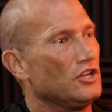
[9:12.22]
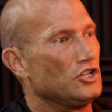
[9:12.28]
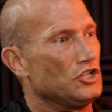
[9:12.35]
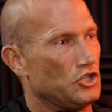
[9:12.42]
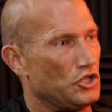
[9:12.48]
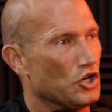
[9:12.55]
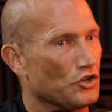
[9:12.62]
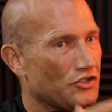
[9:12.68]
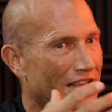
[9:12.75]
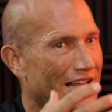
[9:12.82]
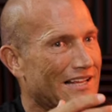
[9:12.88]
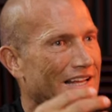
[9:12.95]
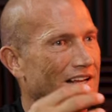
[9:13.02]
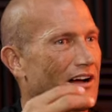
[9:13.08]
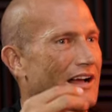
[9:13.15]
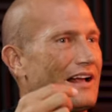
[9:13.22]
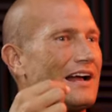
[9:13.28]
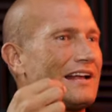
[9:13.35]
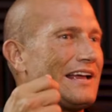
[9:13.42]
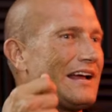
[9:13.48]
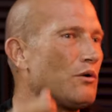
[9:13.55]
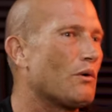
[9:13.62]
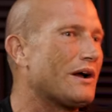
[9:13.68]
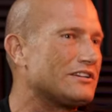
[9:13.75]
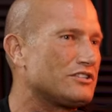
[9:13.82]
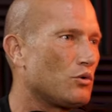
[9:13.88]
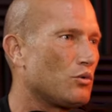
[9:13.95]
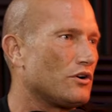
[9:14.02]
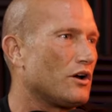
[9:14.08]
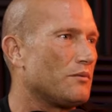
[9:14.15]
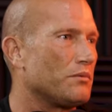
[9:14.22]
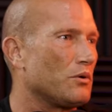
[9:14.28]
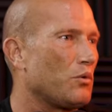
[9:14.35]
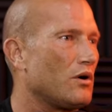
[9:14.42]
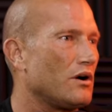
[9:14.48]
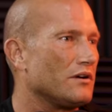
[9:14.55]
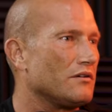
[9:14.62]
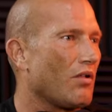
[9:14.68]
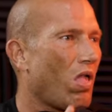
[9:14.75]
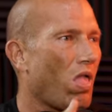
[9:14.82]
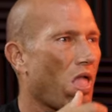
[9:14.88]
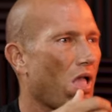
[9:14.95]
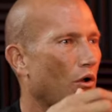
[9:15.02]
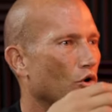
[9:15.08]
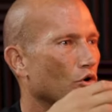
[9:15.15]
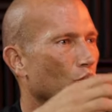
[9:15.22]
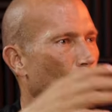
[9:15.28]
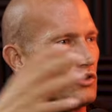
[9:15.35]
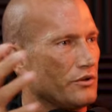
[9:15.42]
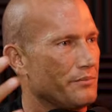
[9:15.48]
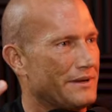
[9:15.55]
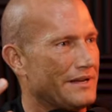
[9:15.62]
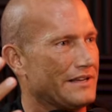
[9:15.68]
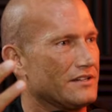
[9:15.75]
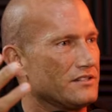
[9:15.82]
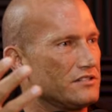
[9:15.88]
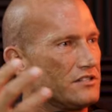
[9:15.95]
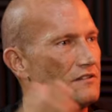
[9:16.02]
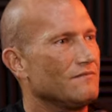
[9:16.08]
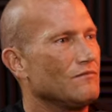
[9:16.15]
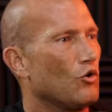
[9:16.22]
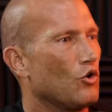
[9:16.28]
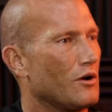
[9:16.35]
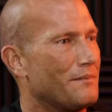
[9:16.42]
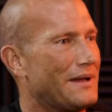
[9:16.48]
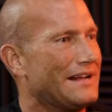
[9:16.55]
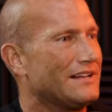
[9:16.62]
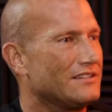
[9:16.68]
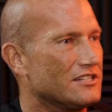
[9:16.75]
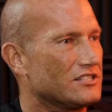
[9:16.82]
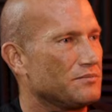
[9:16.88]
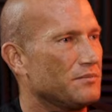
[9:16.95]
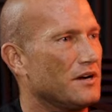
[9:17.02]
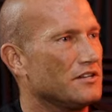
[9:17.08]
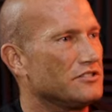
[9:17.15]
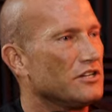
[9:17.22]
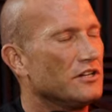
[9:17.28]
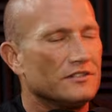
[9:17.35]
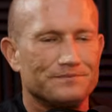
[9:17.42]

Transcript: You're thinking like, I can't wait till we're #1 or we're the biggest or I'm making this much.